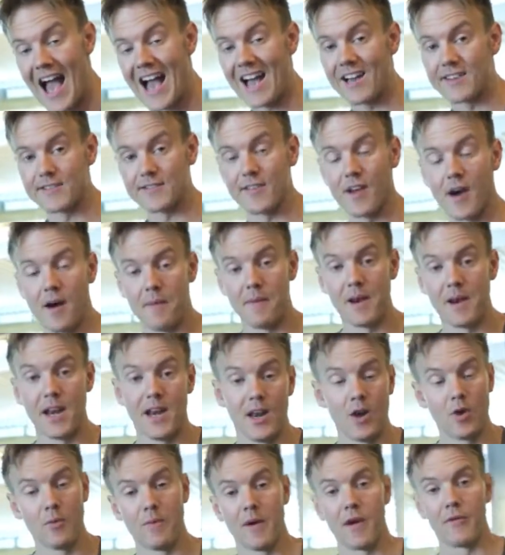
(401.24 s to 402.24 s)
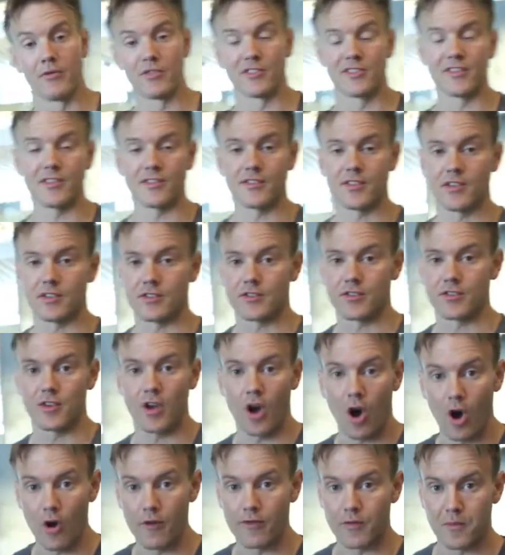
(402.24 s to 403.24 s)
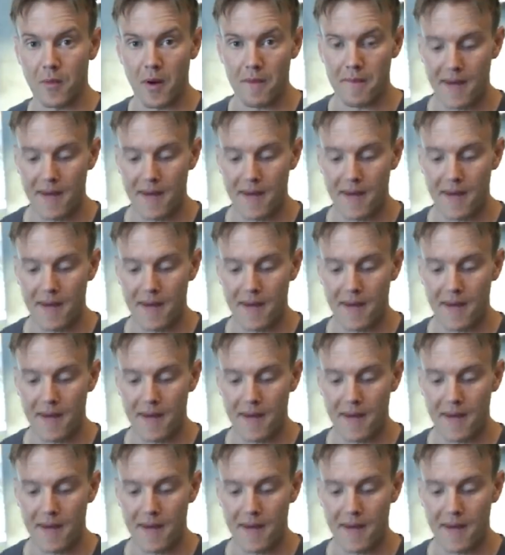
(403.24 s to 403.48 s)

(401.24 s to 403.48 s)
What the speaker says: as a little bit of resistance over my